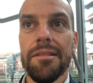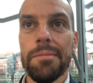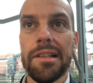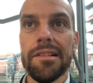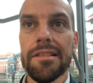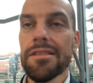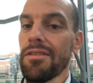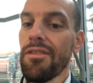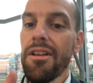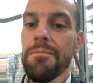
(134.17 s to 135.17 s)
because
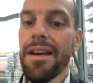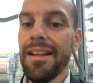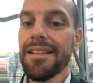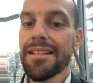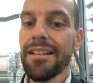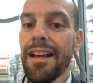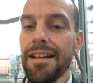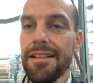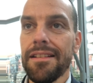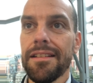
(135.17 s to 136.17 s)
no man is an
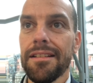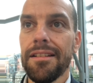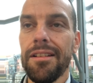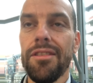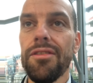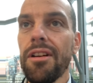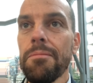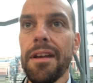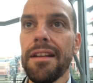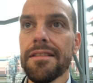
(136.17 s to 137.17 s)
island. No
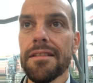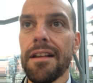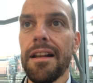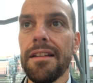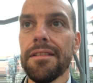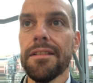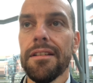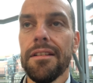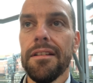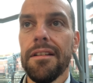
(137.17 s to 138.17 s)
man is an island.
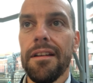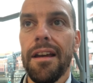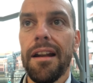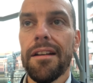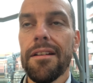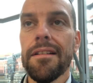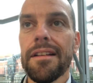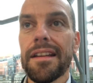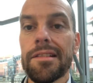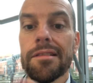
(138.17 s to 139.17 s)
And I know an
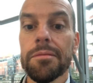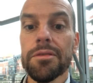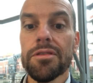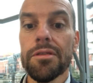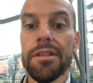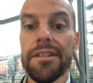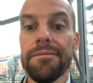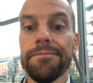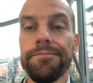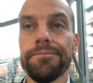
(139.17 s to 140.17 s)
incredible story.
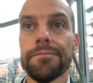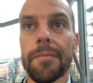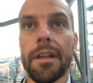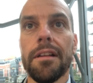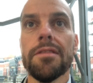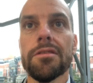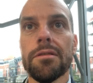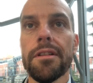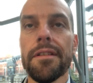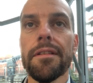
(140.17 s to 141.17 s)
The
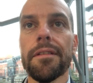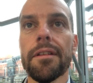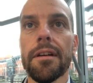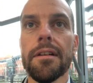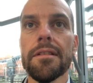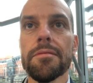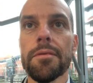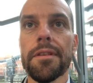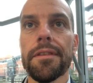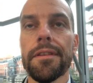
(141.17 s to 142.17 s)
story goes
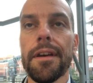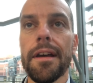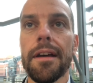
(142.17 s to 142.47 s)
with